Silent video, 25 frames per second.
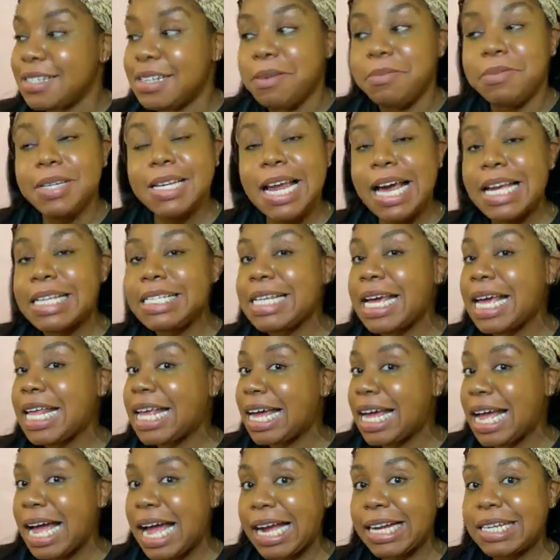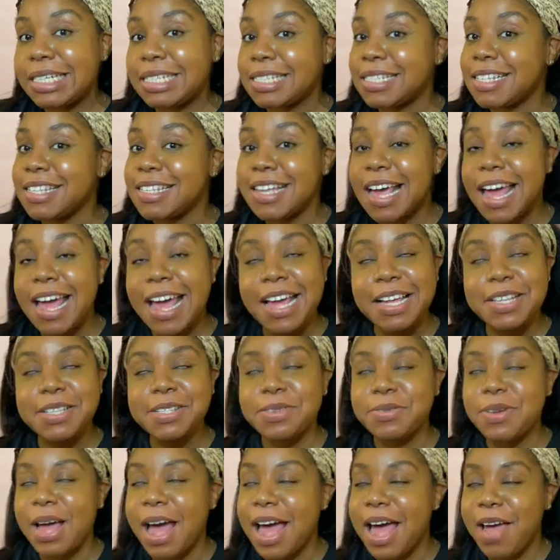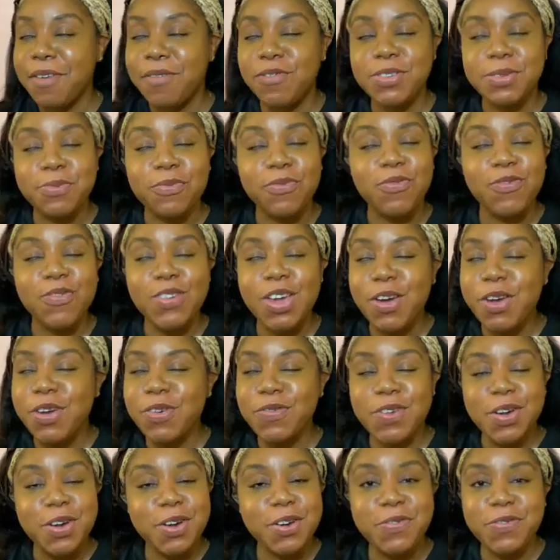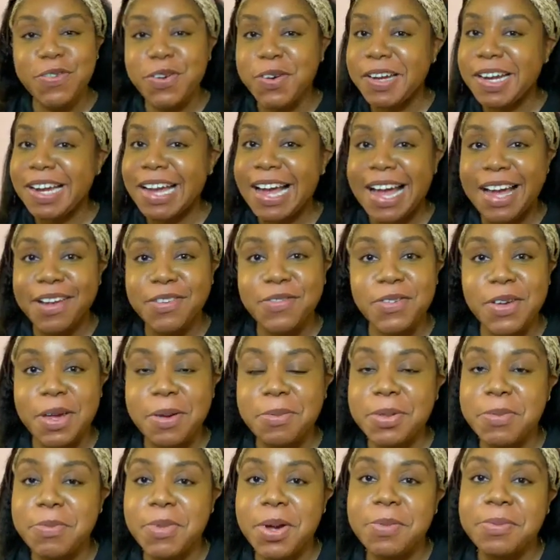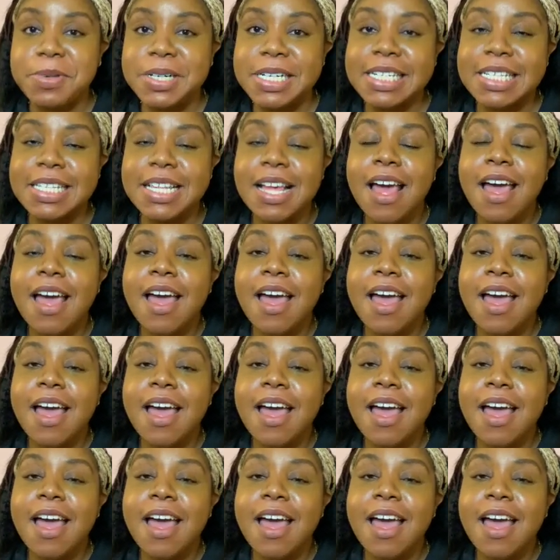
Let me not say the kindest, because I have some very, very, very kind family members